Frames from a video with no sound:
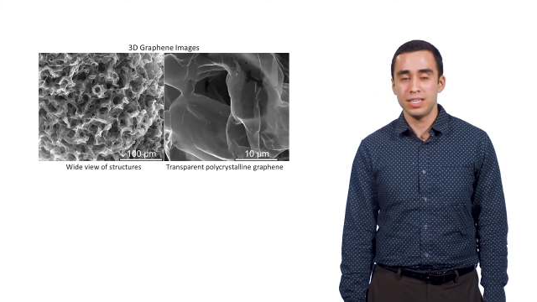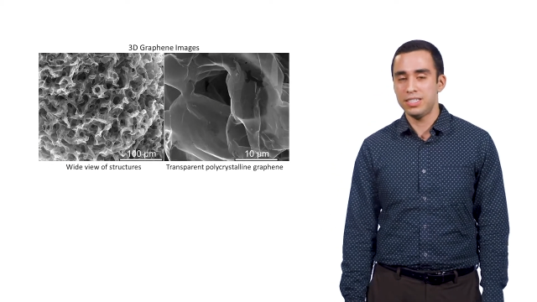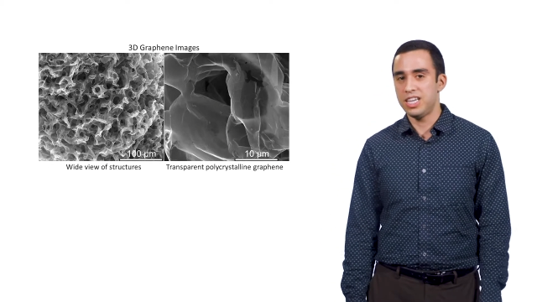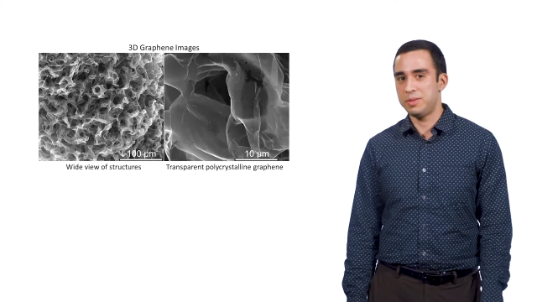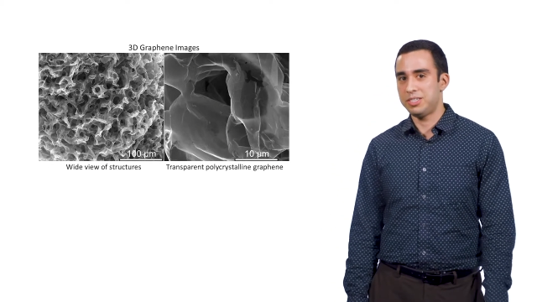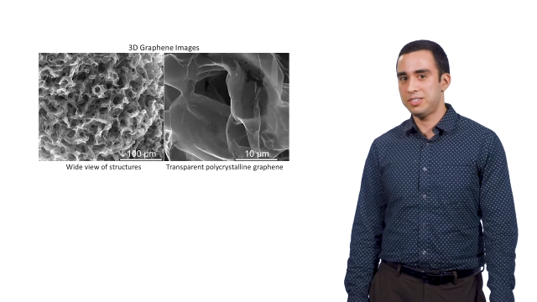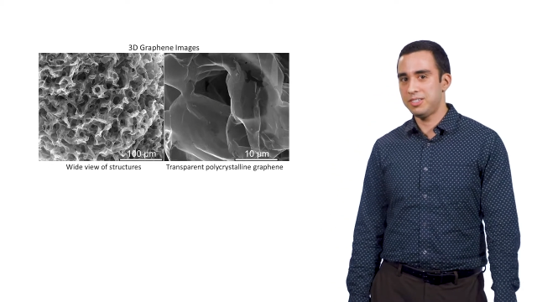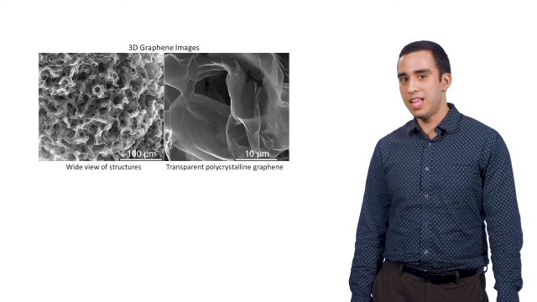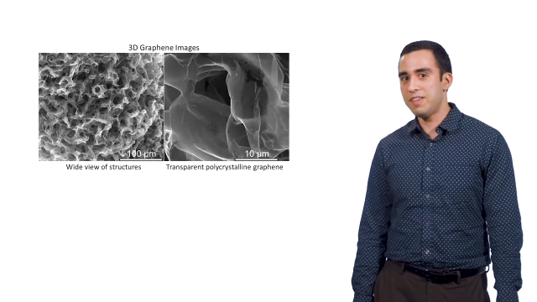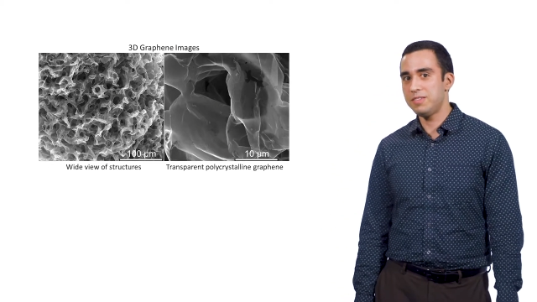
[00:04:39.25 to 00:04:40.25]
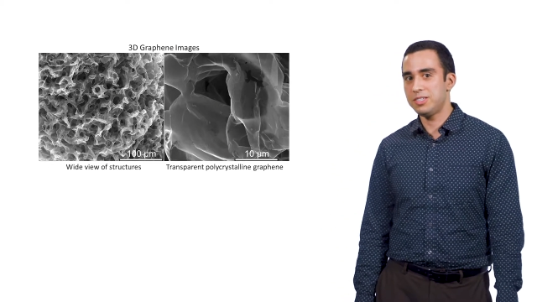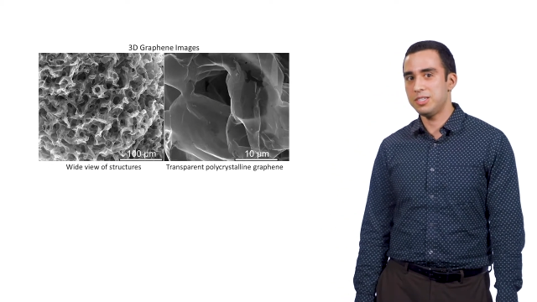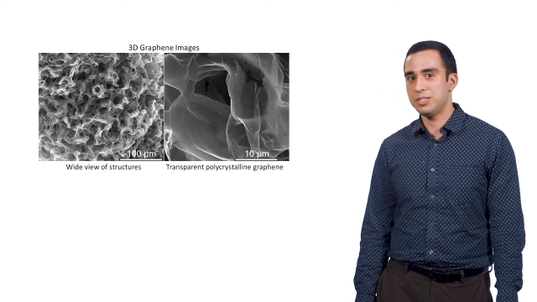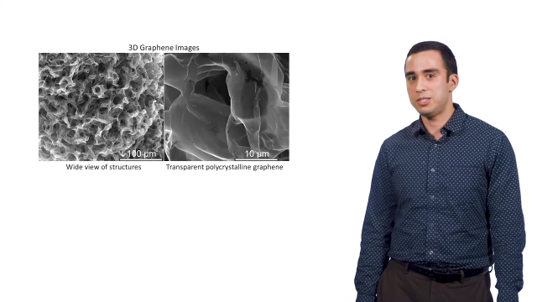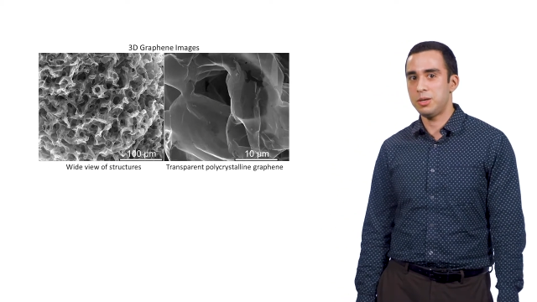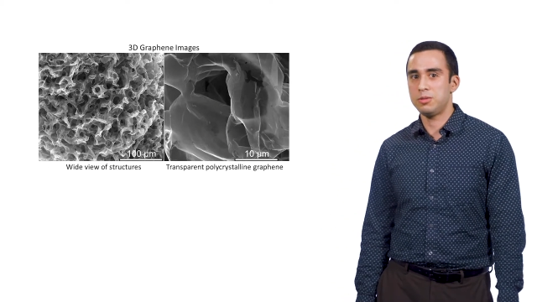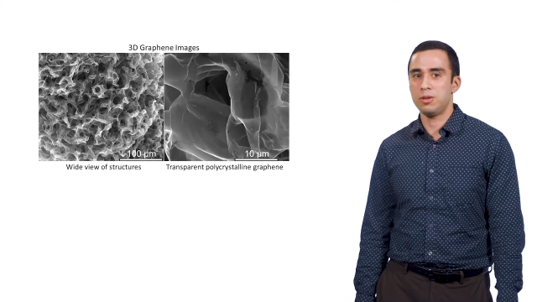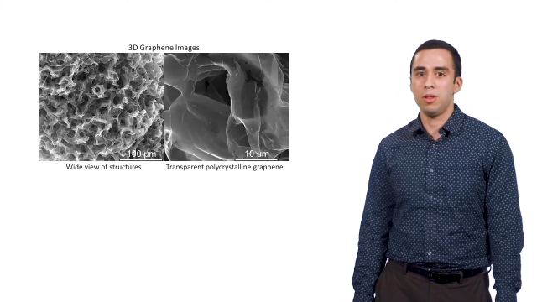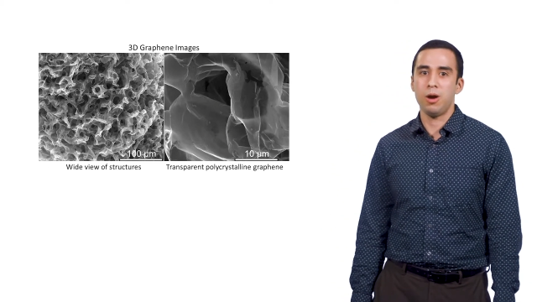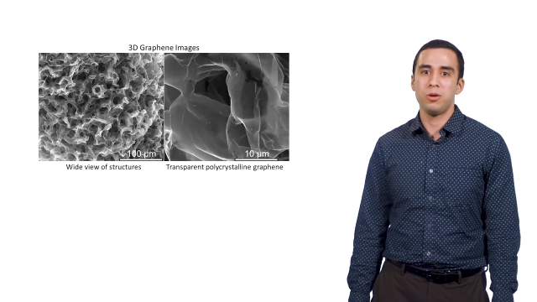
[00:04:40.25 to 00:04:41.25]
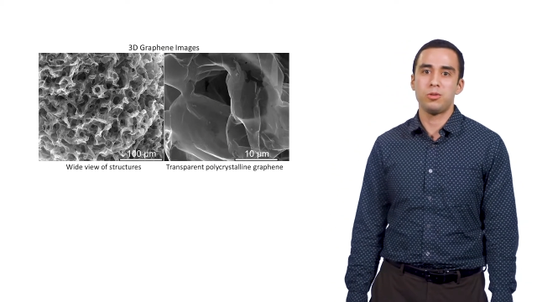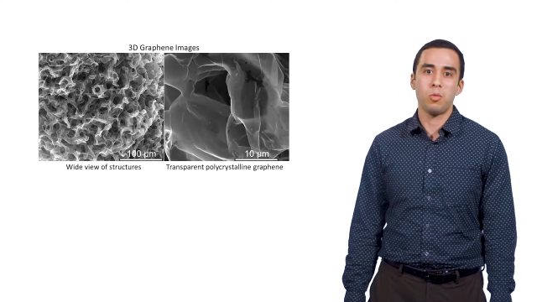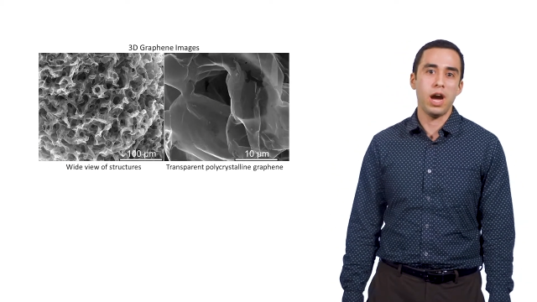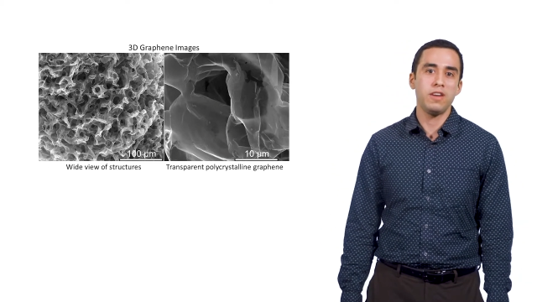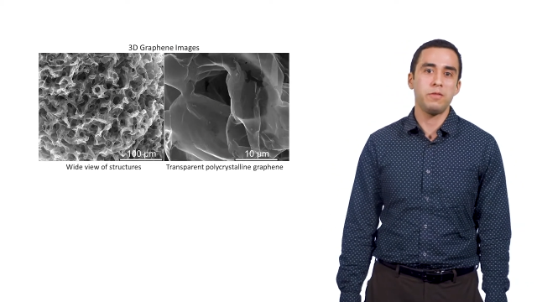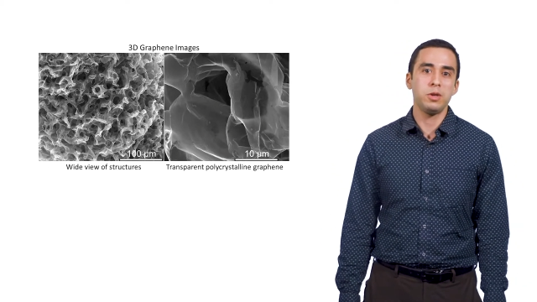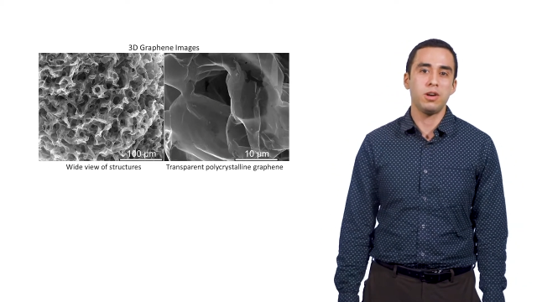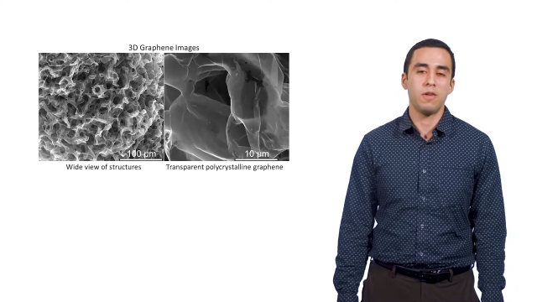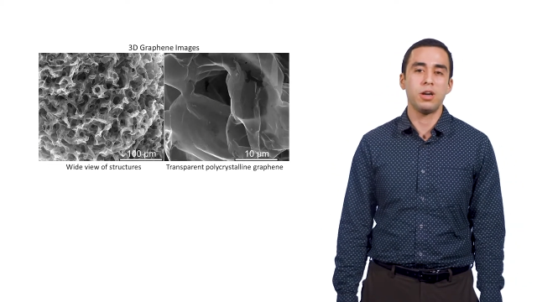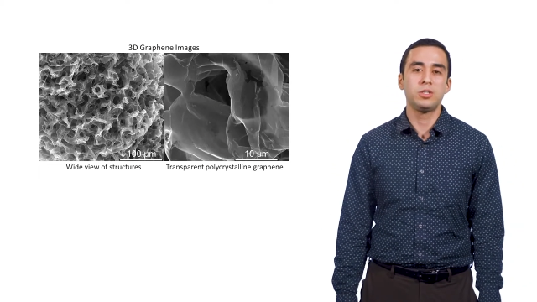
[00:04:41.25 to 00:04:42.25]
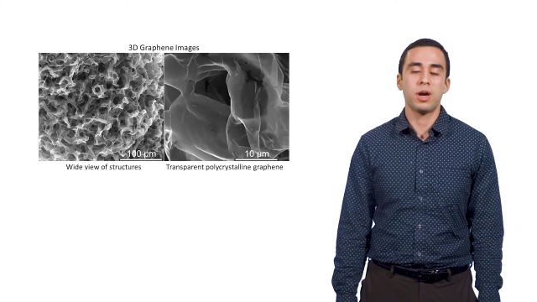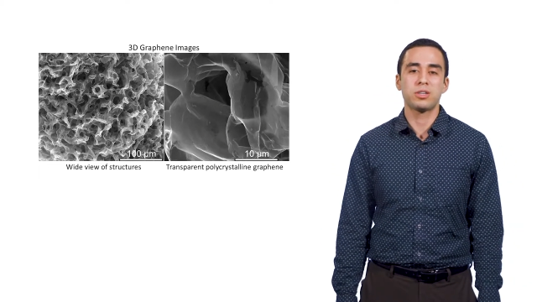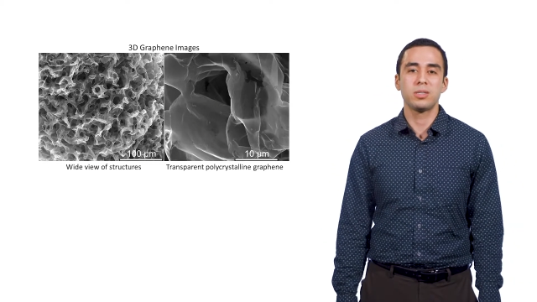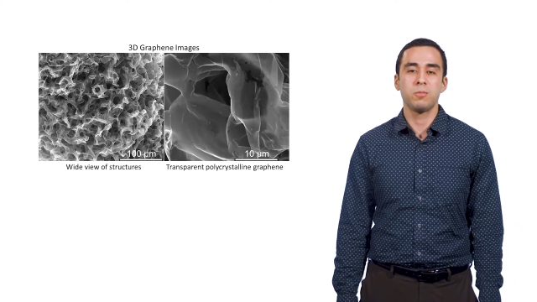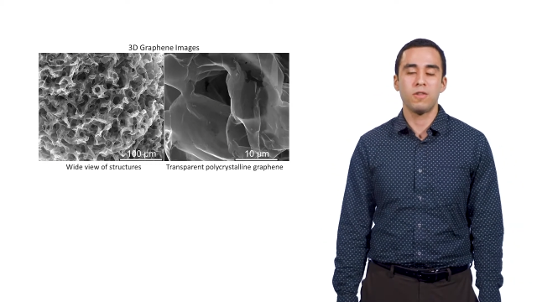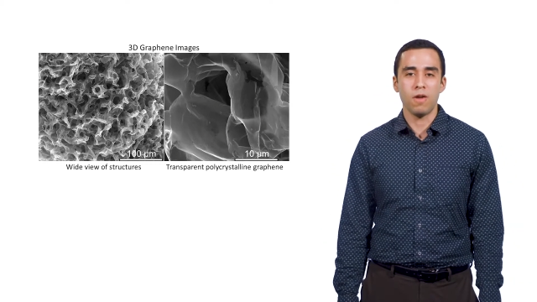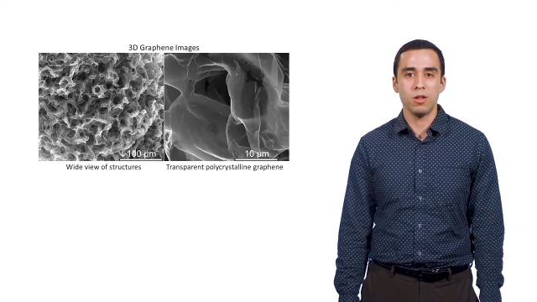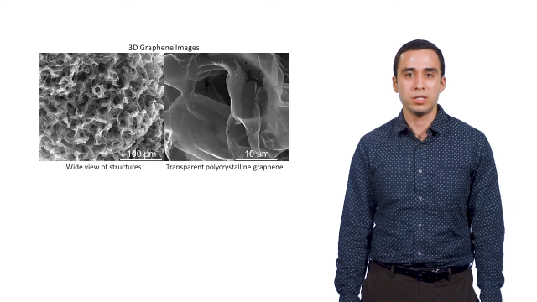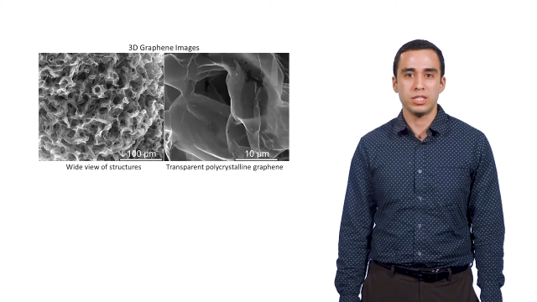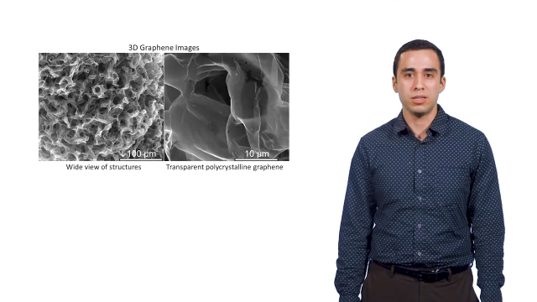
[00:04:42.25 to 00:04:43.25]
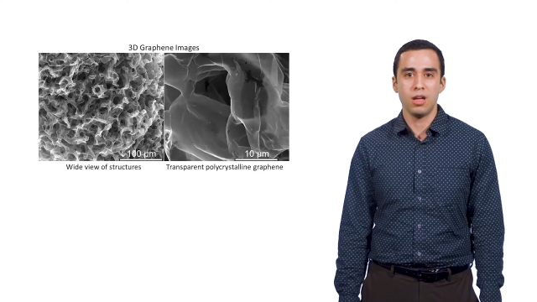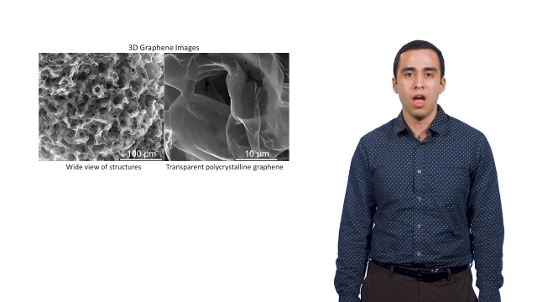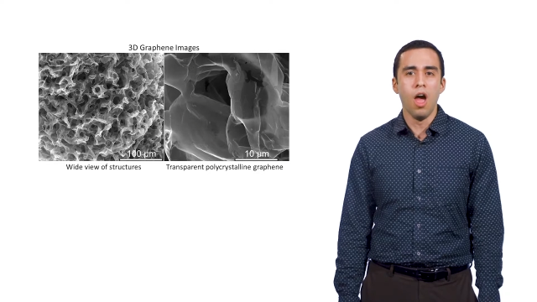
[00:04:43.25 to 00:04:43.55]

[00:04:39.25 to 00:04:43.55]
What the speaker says: The image to your left shows a large, wide view of our structure's morphology.